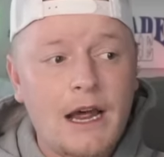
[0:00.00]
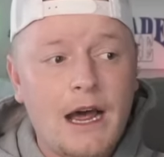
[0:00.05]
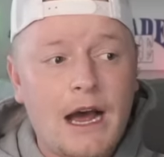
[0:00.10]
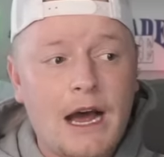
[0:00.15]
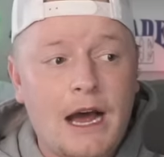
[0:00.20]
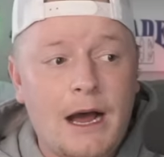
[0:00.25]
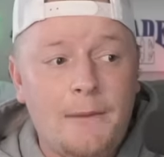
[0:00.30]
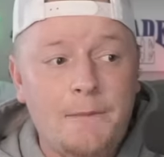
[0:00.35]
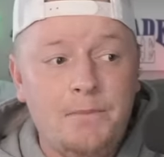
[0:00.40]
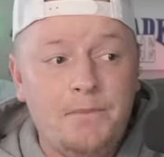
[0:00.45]

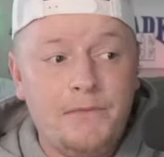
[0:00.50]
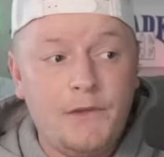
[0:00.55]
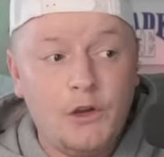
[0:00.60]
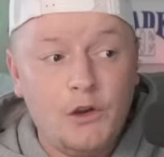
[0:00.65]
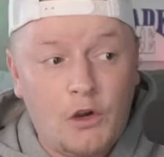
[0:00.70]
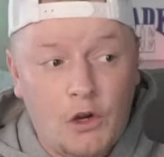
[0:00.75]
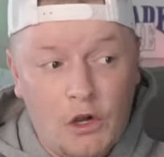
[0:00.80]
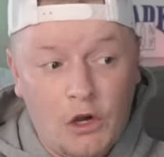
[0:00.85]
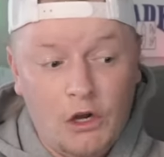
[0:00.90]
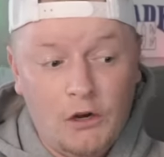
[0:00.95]
Um, you
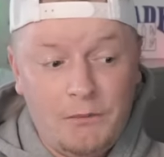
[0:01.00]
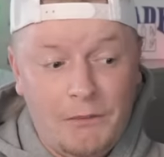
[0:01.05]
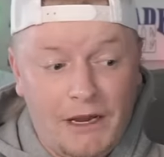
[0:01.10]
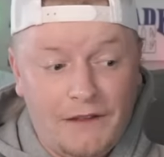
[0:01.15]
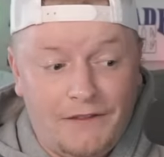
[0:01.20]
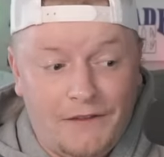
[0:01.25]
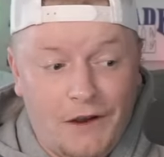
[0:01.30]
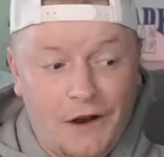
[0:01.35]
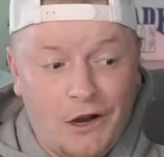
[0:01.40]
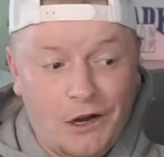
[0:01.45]
could
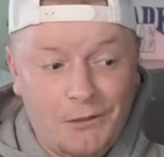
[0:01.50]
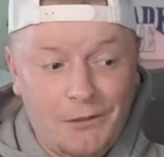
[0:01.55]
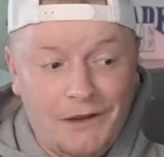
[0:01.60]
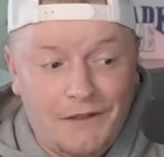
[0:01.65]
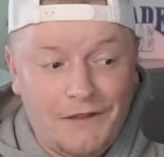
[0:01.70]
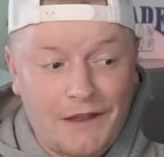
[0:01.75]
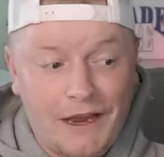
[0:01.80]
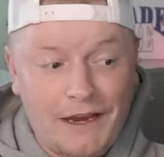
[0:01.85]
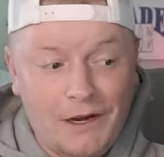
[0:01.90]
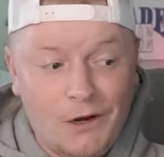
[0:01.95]
make the
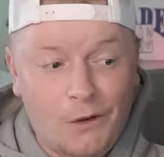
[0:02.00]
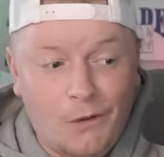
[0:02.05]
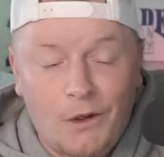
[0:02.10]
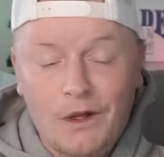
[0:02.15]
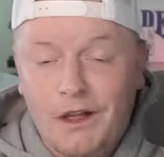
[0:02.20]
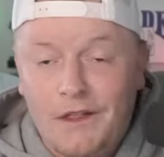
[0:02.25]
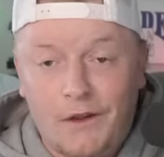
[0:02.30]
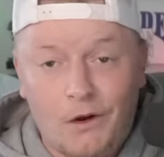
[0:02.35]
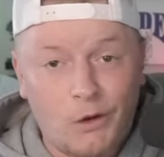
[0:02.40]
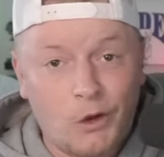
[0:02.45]
argument that you know
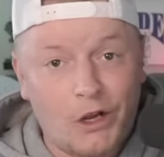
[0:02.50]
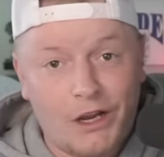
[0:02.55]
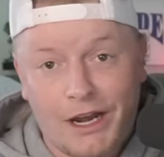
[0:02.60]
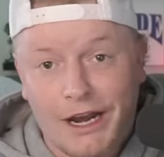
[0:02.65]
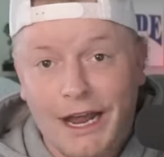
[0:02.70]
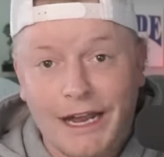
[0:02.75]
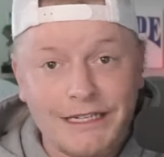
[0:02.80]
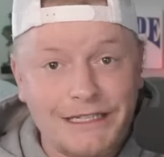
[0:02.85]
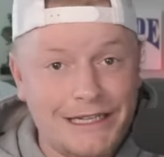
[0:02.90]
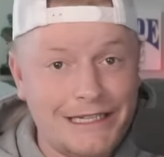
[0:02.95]
they're looking
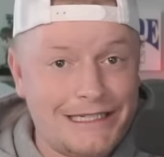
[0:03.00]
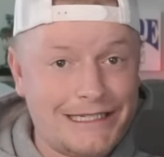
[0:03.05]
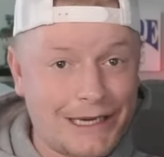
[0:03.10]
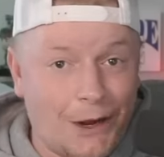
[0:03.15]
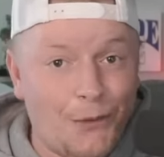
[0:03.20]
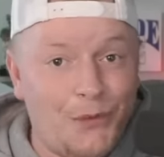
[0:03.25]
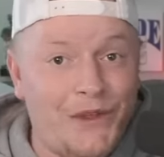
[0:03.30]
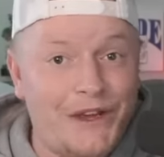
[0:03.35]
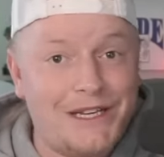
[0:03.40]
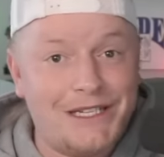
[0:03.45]
ahead to the
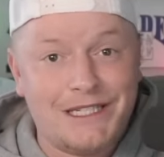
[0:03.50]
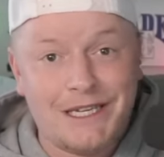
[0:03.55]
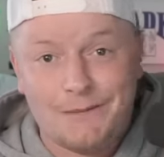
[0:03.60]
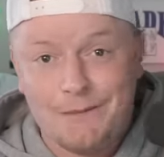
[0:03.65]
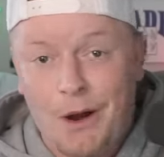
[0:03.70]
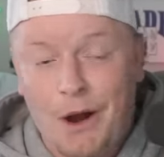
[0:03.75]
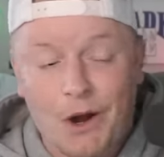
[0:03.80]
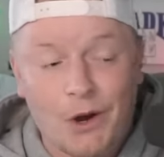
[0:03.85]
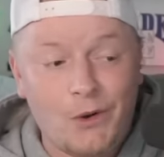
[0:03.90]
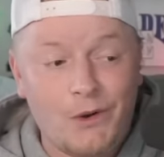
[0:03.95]
Celtics
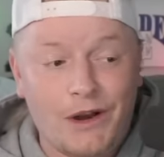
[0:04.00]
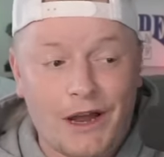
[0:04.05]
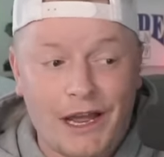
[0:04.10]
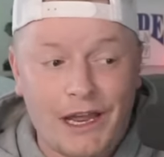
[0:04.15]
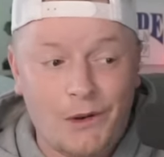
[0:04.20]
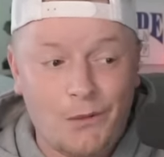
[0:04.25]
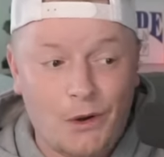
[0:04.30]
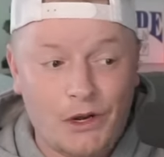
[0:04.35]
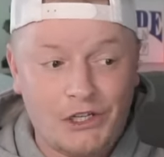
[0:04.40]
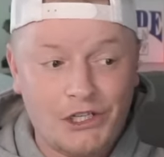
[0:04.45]
tomorrow
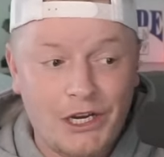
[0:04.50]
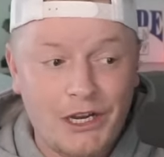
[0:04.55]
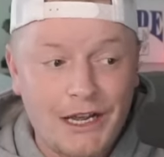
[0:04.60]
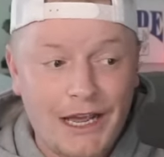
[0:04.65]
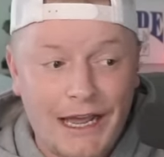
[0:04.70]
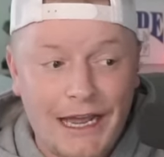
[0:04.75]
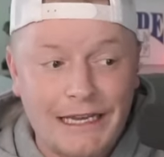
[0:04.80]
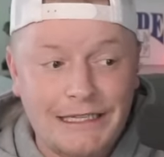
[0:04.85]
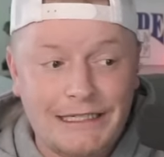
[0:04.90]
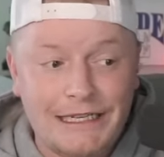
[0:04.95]
night, which
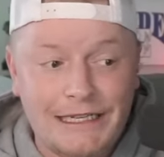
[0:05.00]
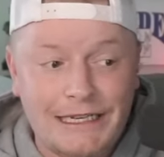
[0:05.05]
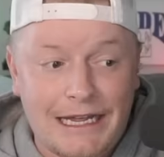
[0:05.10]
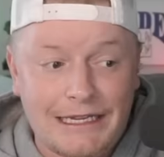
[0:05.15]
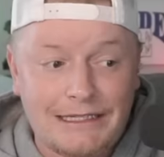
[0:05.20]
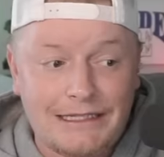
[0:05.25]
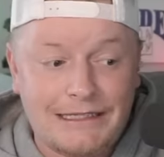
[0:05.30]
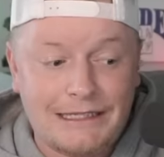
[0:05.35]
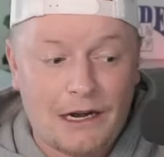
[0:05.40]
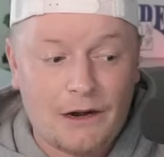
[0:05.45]
isn't
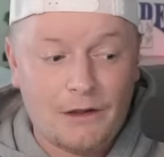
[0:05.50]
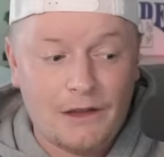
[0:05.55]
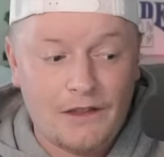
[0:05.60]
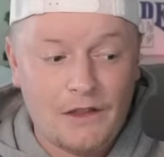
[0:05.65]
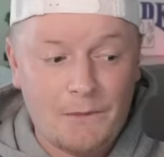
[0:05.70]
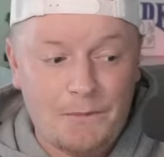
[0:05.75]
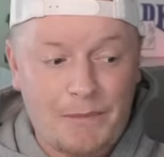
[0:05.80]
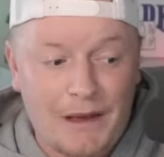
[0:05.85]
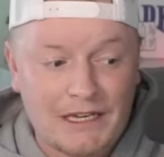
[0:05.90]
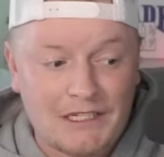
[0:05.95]
necessarily
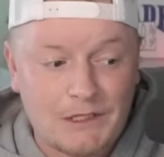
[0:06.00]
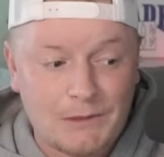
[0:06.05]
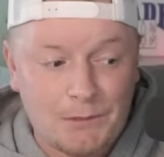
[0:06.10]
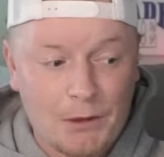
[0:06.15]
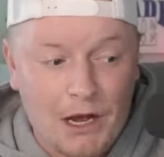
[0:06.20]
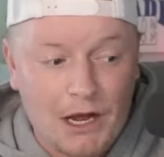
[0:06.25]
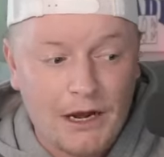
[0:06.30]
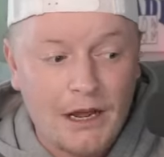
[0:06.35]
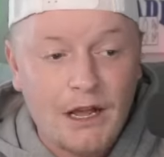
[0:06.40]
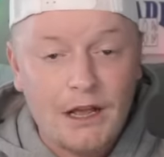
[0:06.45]
the best
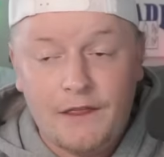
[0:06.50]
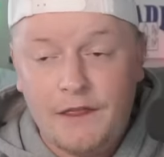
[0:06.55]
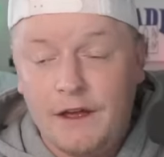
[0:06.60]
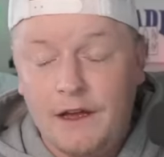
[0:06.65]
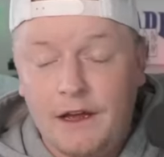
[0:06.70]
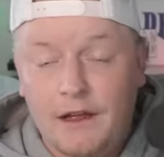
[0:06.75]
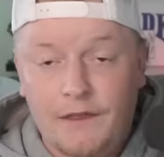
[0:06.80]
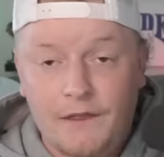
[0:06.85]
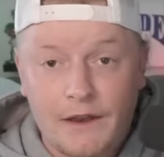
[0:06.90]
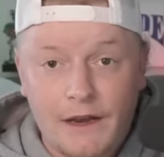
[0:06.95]
spot.
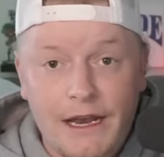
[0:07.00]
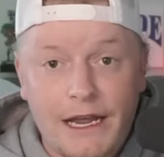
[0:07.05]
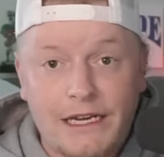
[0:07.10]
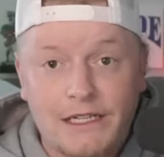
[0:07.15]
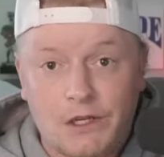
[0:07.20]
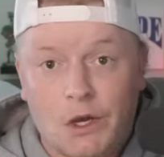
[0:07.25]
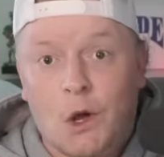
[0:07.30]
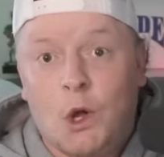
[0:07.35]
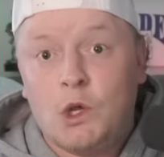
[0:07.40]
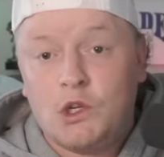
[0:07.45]
The the
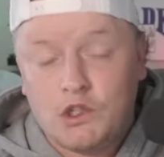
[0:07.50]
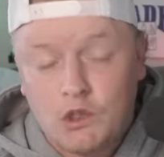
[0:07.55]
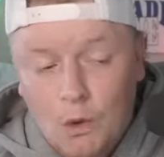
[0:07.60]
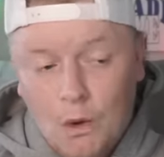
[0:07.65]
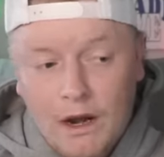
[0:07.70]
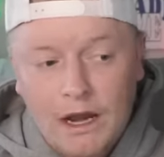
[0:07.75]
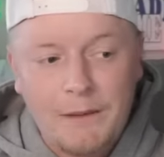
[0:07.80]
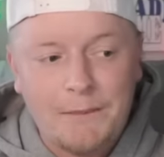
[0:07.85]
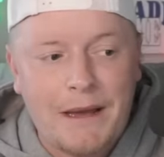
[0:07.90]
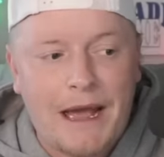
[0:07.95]
Knicks also
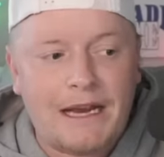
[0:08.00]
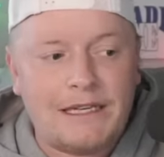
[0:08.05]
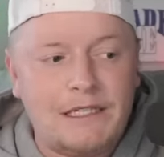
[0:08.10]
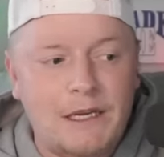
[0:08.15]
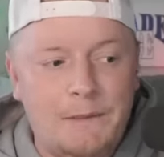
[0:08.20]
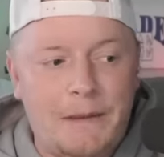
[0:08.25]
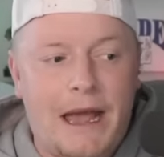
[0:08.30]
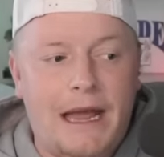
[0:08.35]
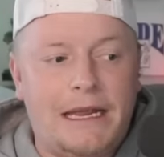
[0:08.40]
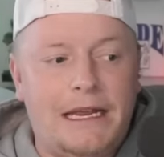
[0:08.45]
on a back
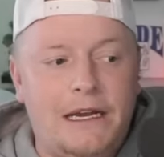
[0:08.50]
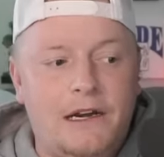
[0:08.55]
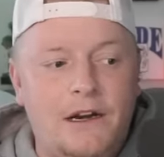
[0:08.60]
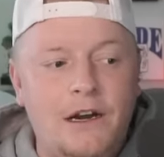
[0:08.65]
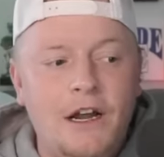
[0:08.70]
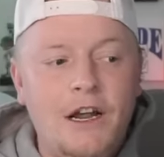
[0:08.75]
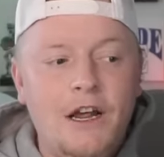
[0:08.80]
to back here.